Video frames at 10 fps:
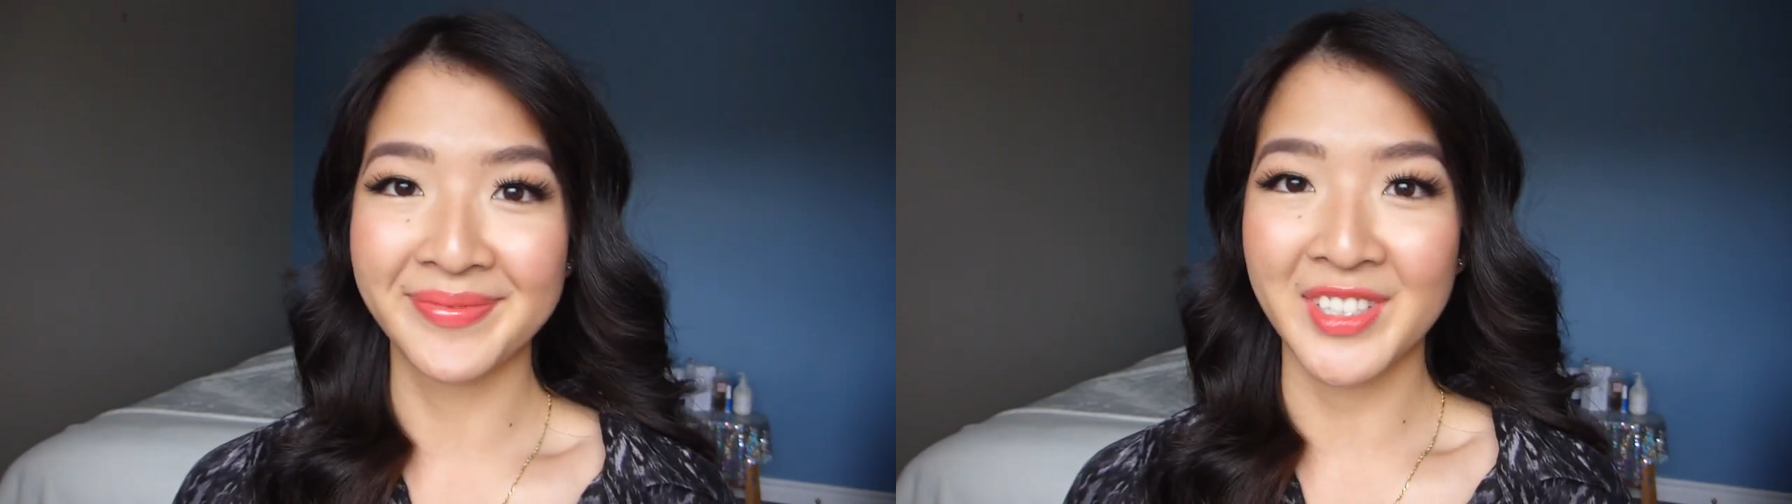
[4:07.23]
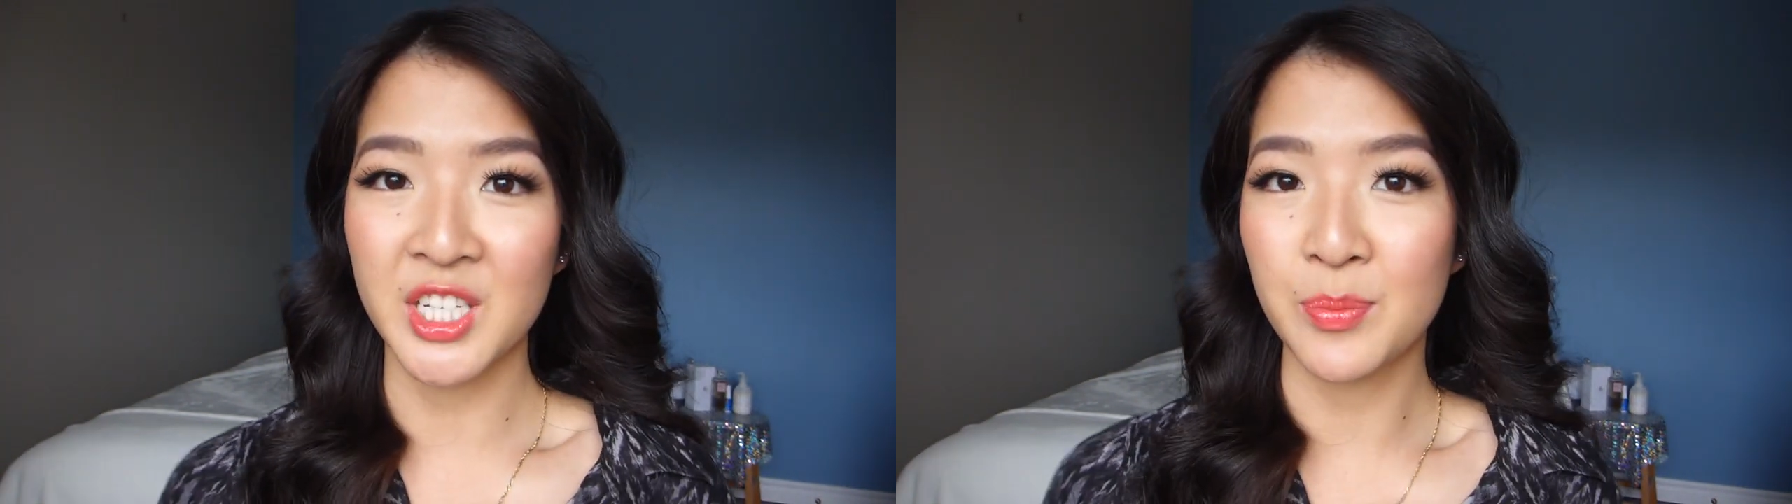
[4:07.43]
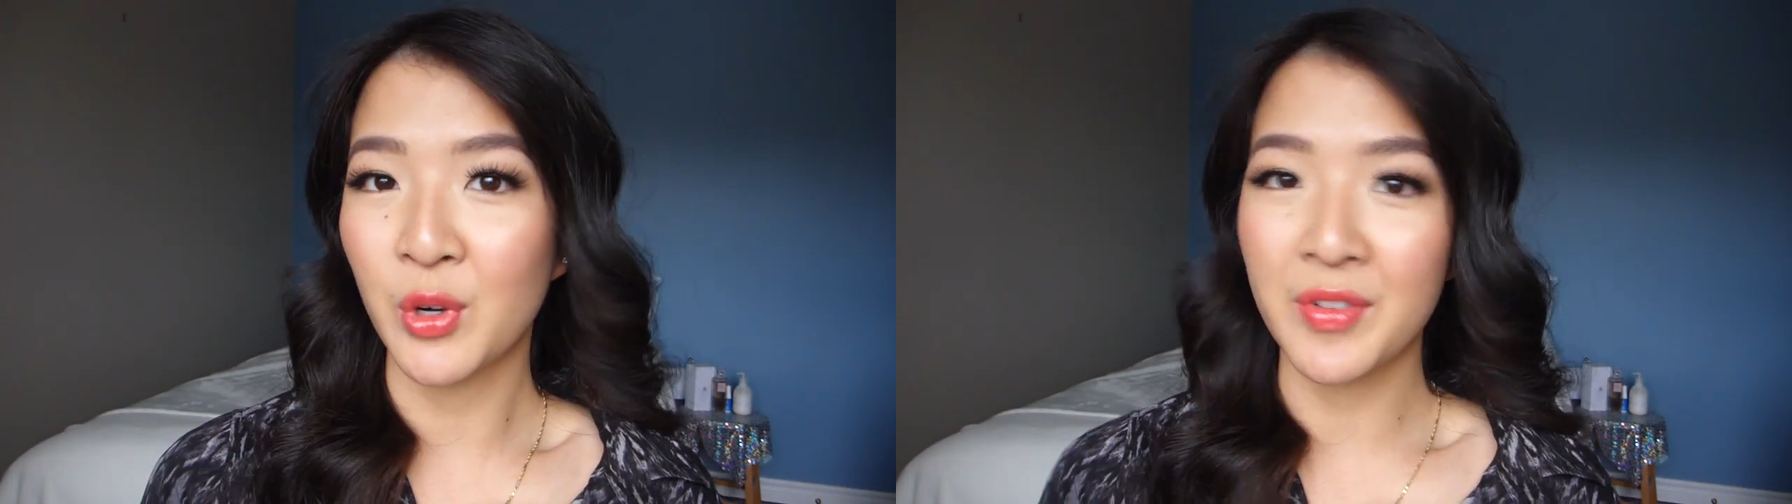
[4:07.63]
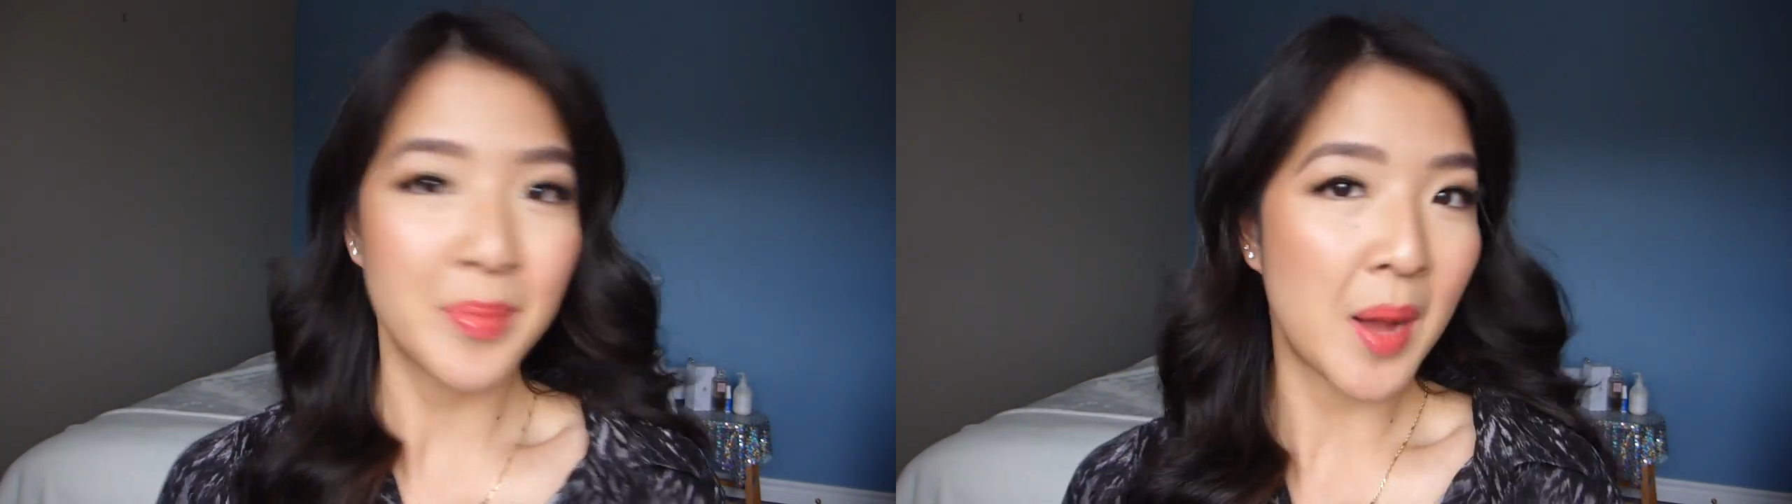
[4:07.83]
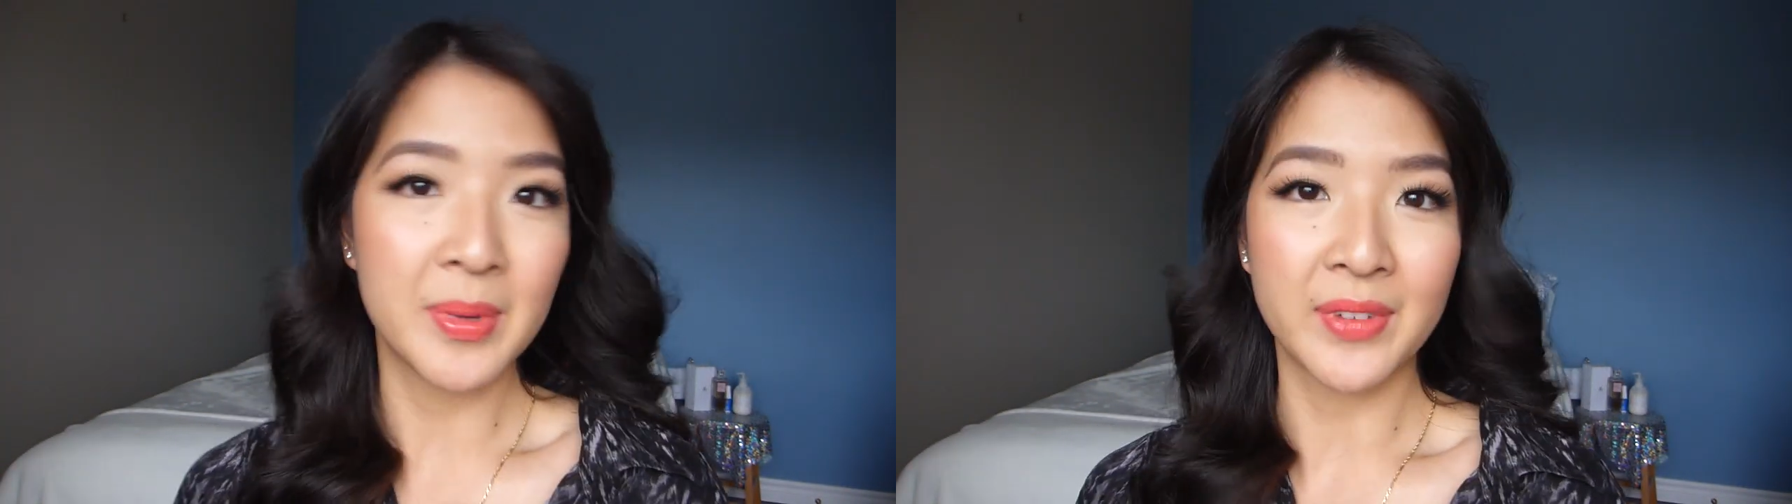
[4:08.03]
just more of a
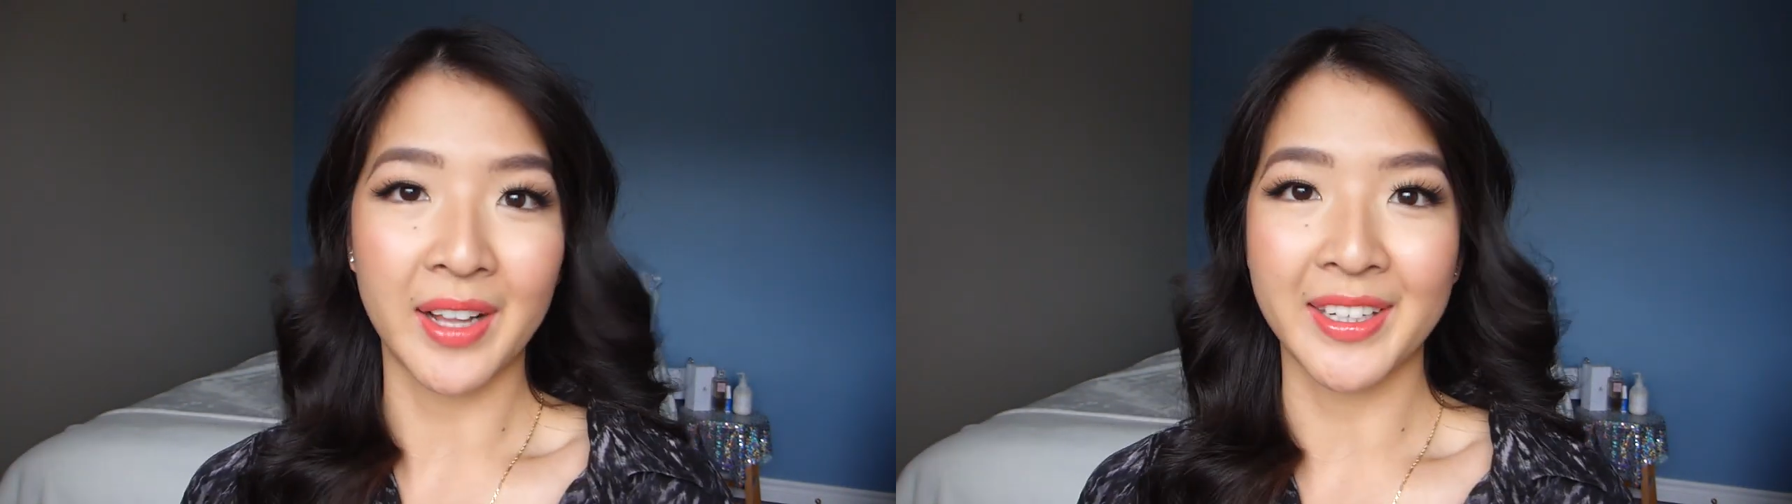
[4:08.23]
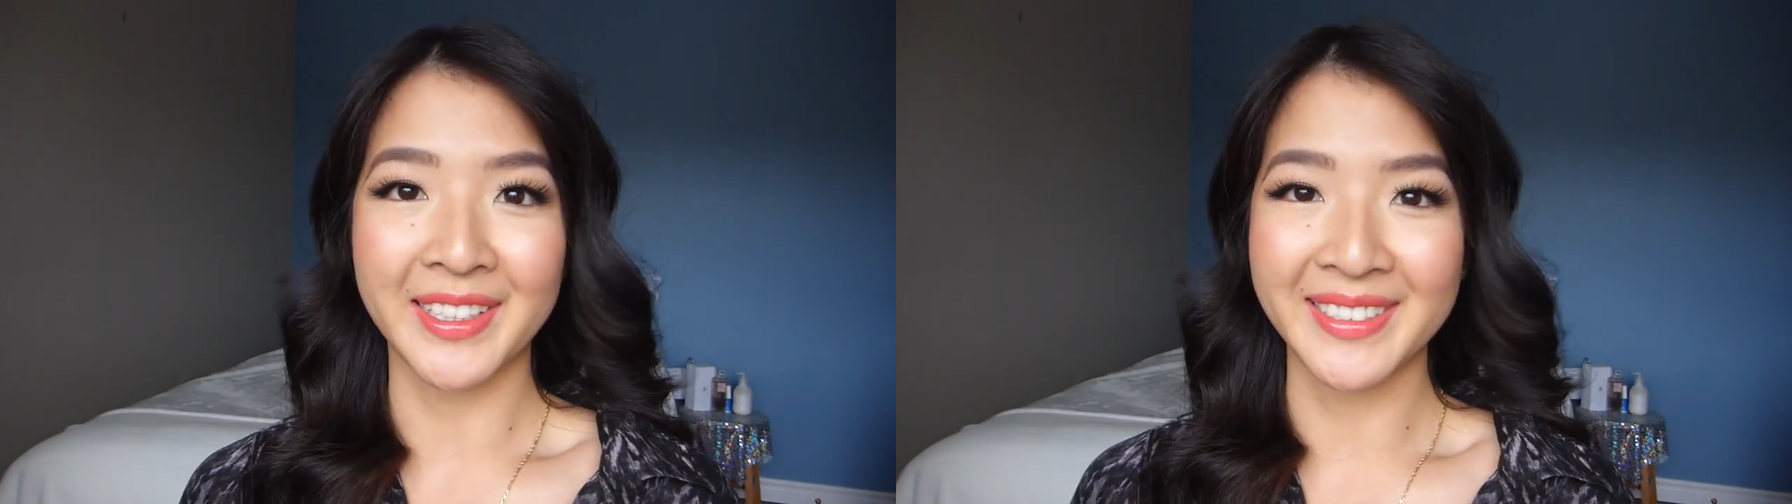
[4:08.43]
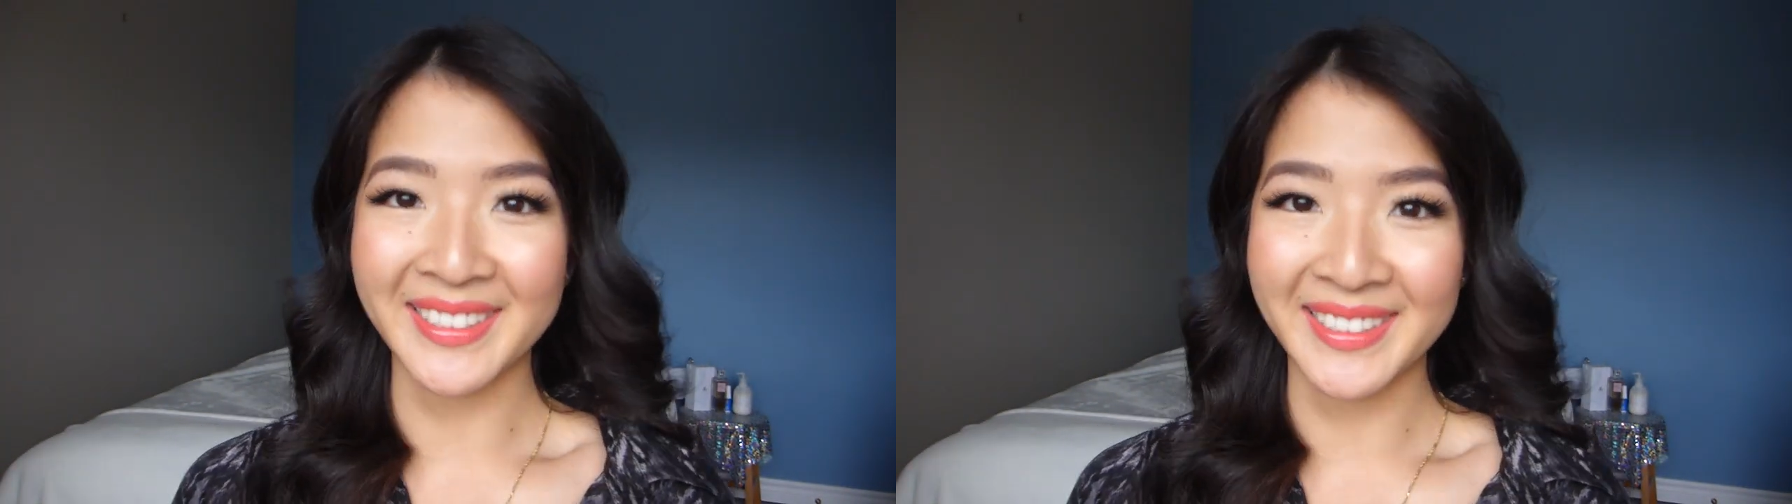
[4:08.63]
pop of color.